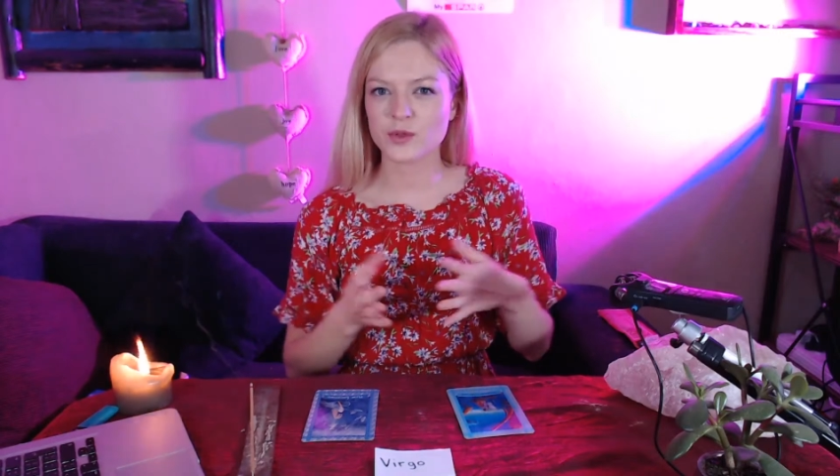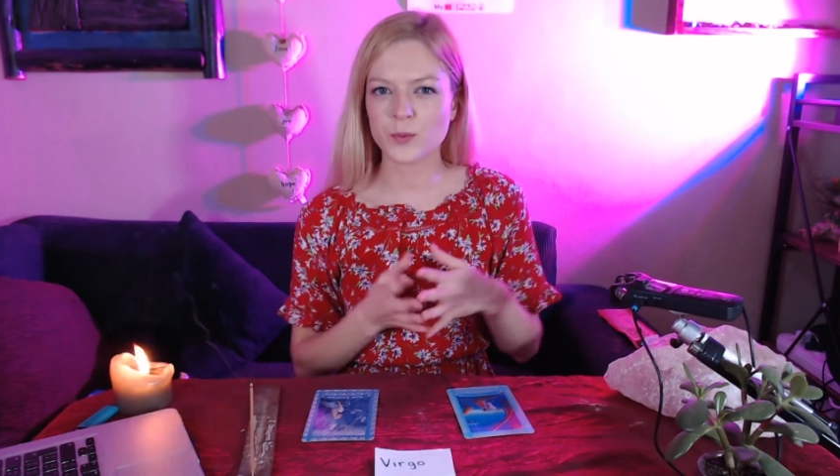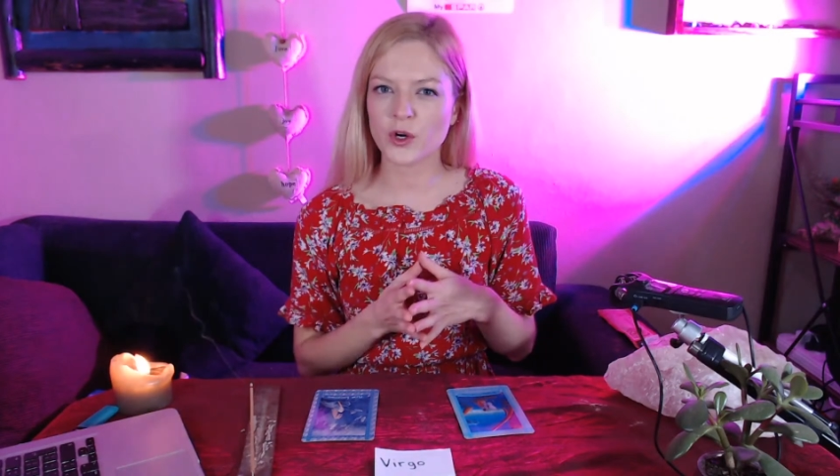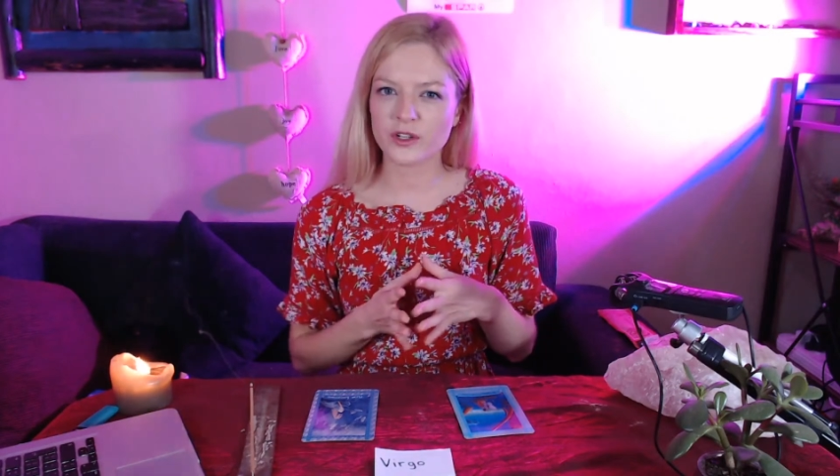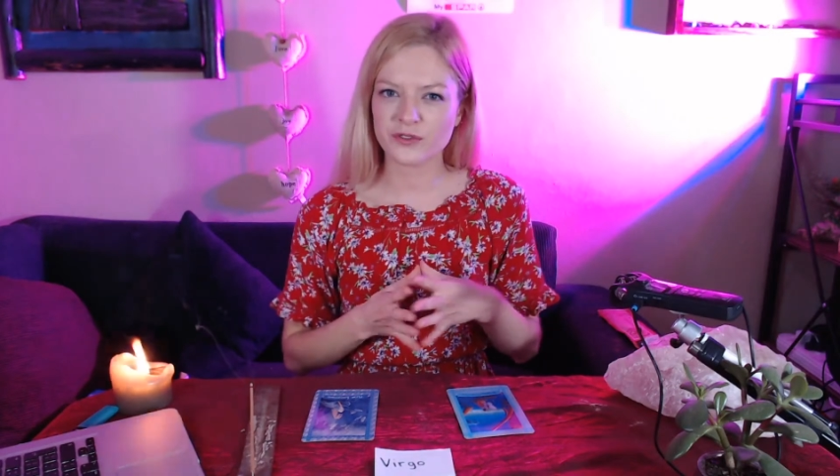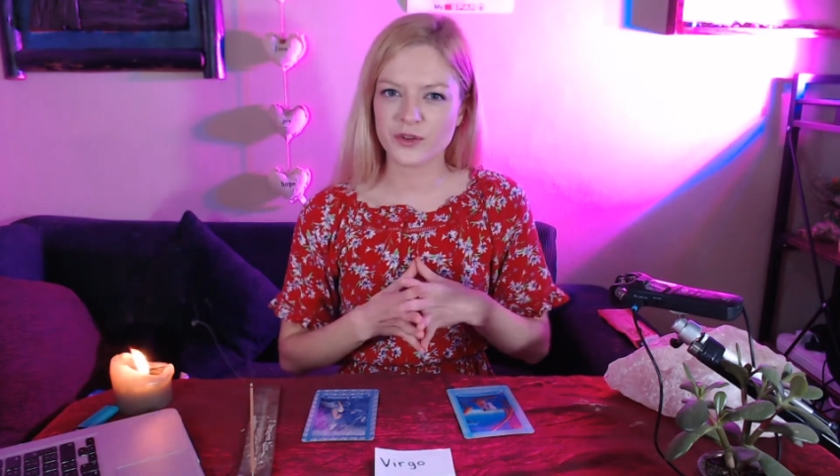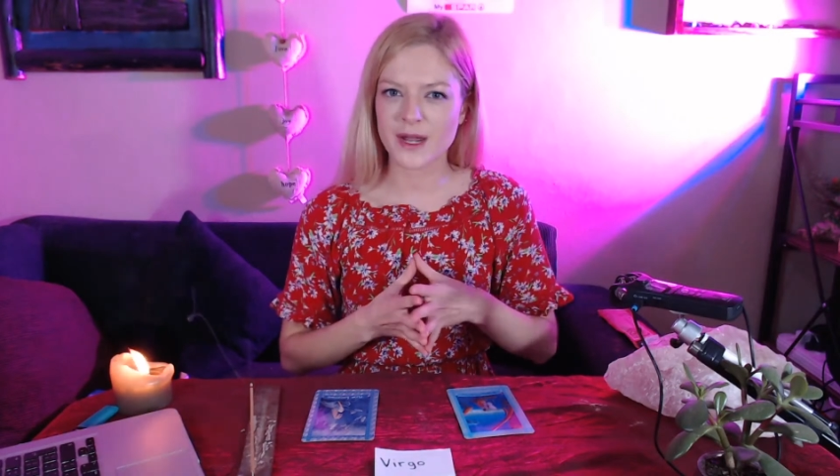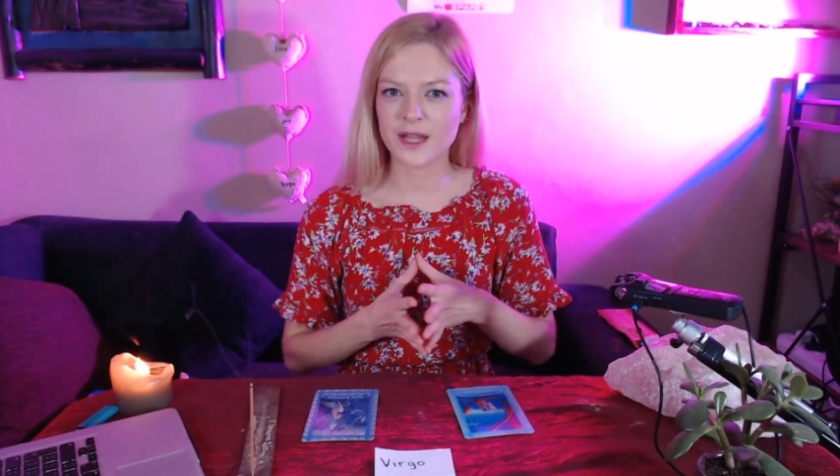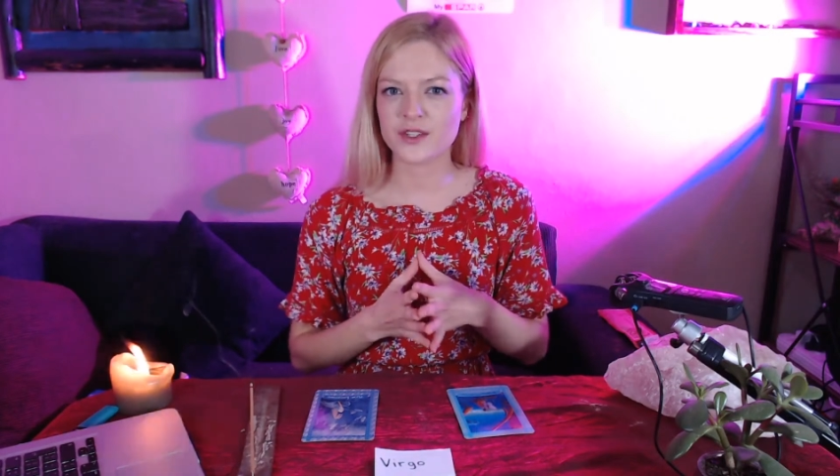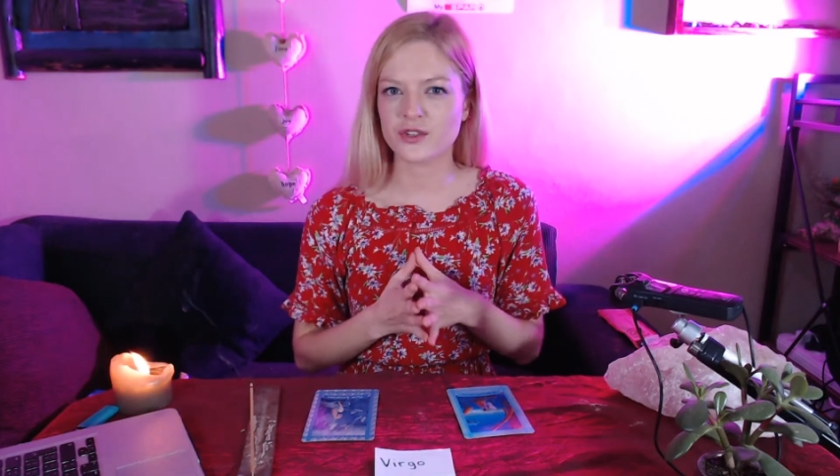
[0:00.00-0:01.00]
or the part of your
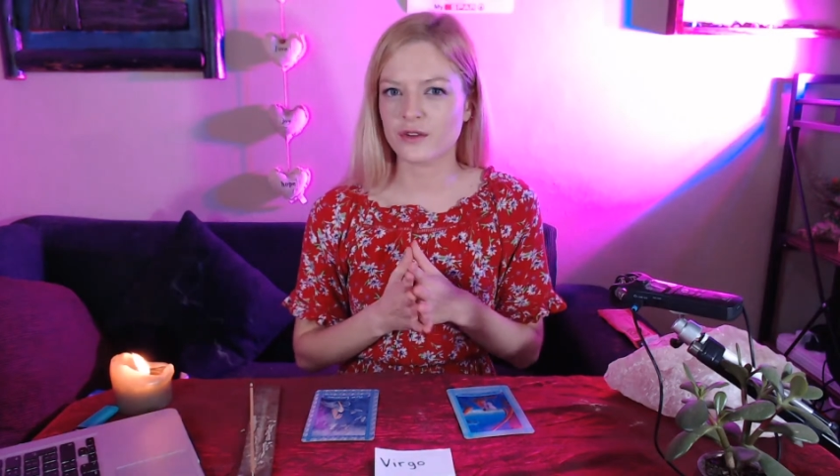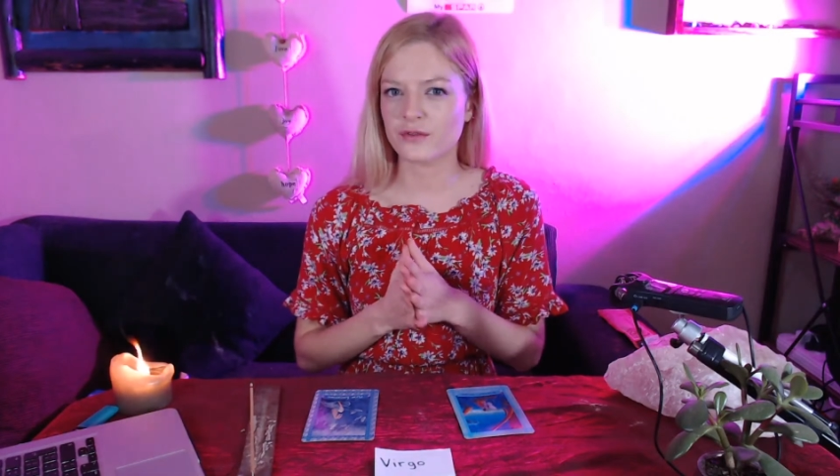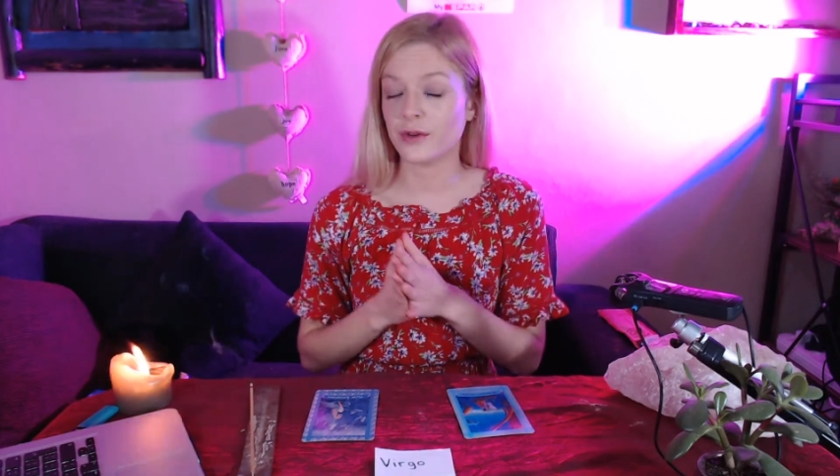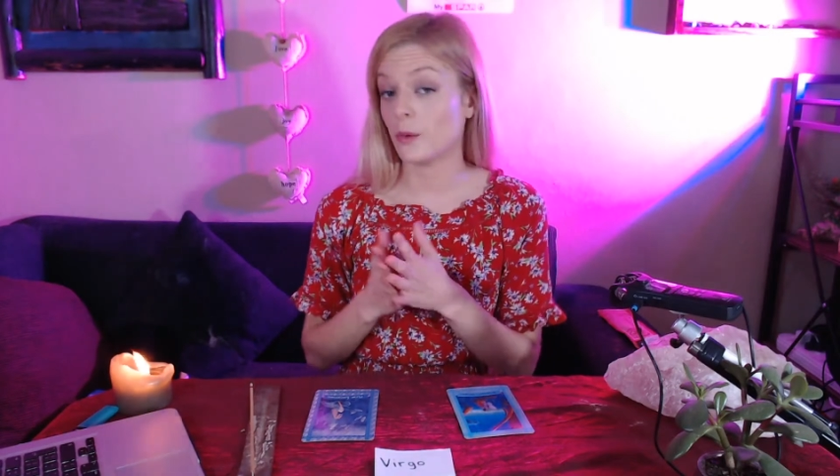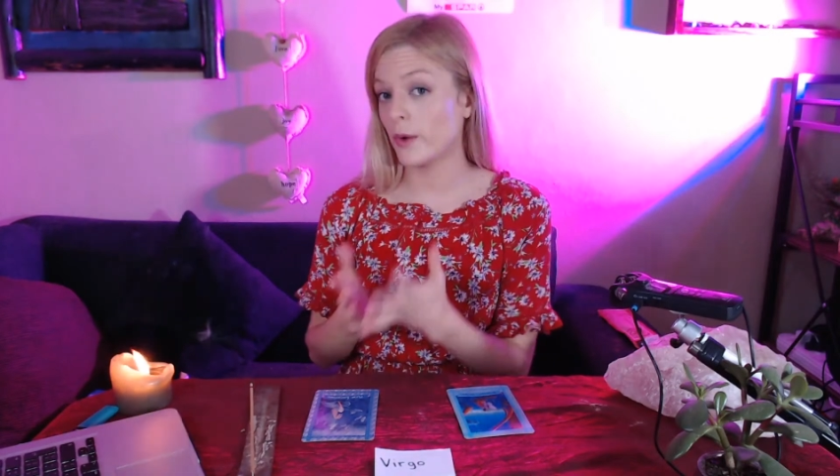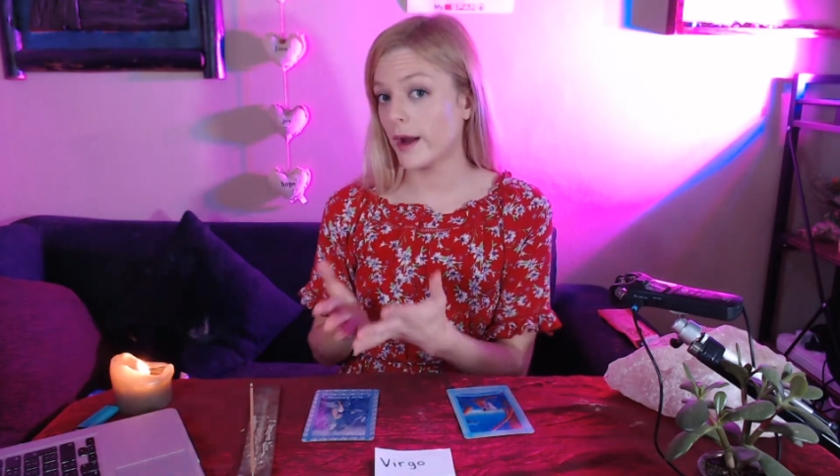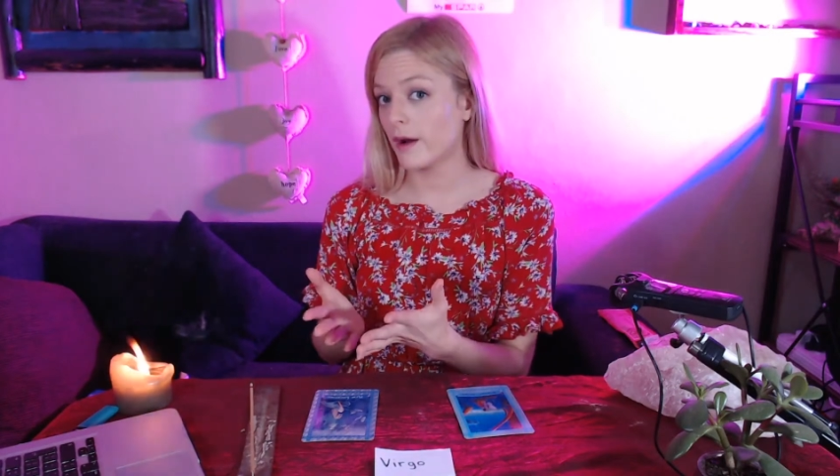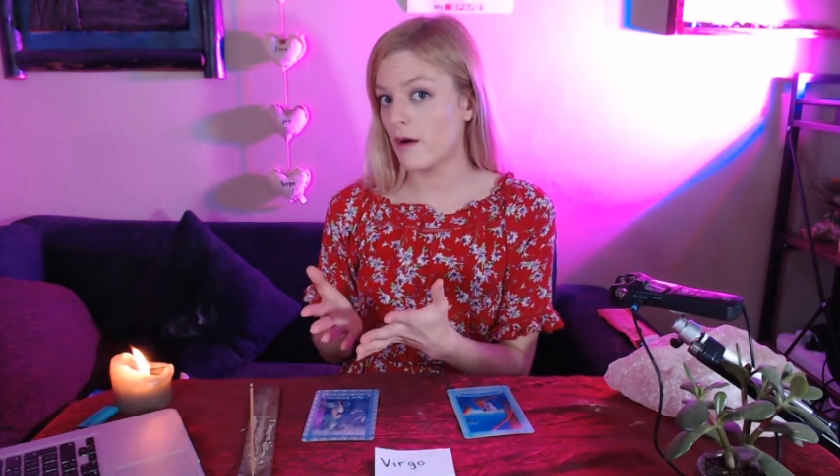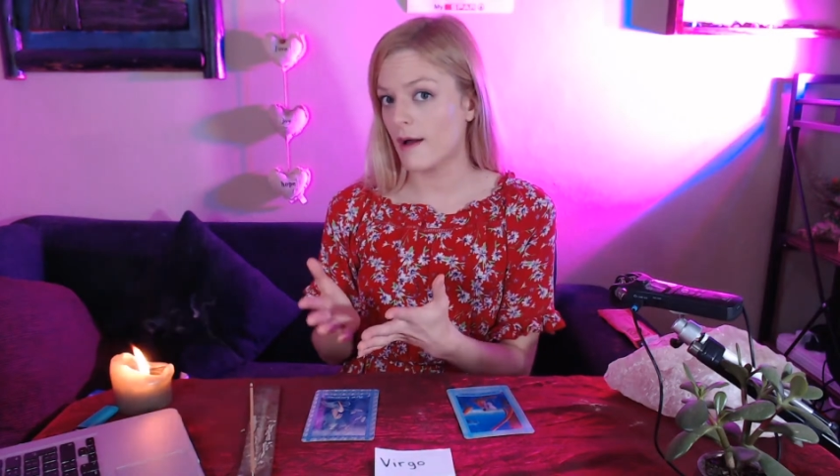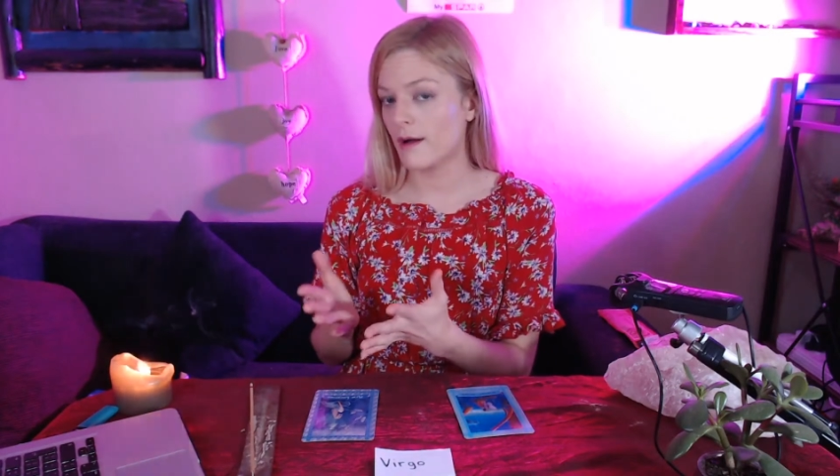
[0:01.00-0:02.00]
mind that you aren't very
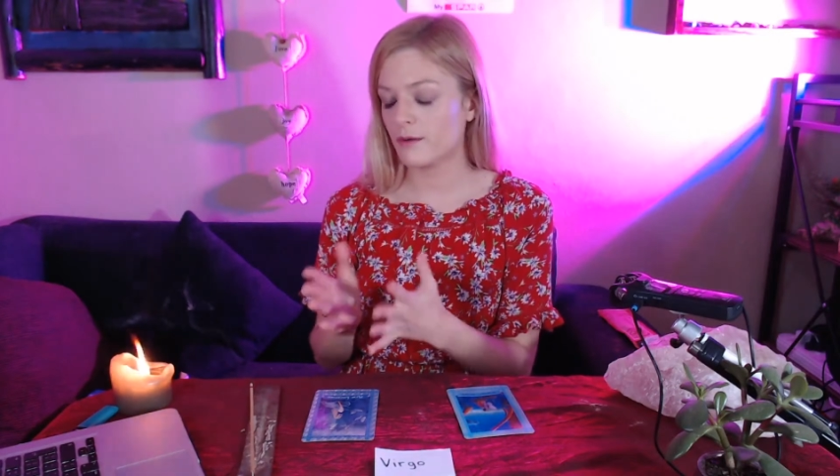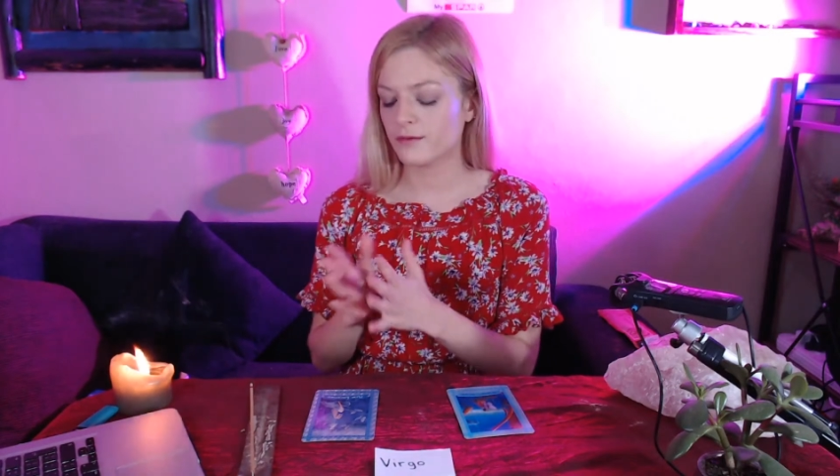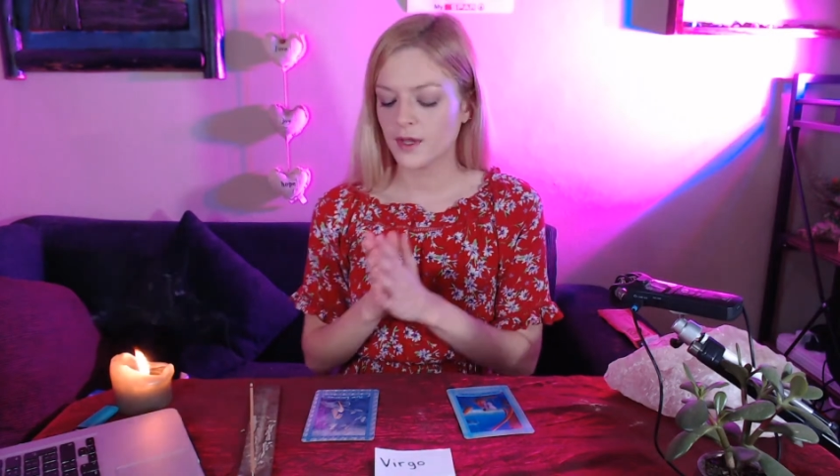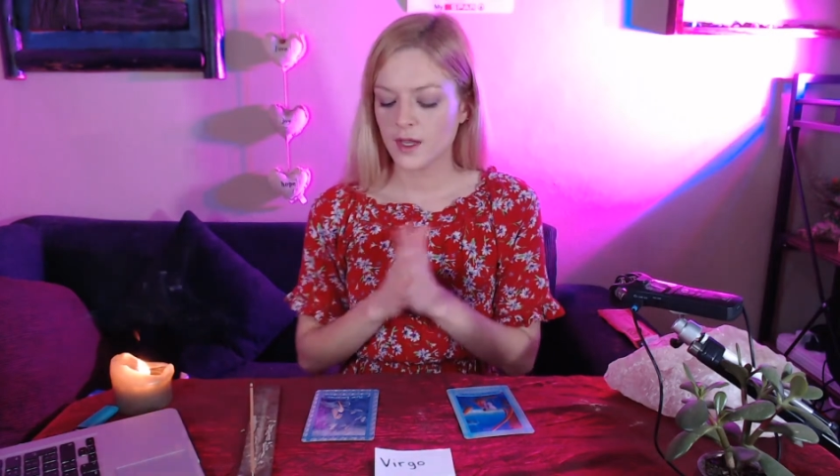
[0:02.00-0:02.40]
aware of.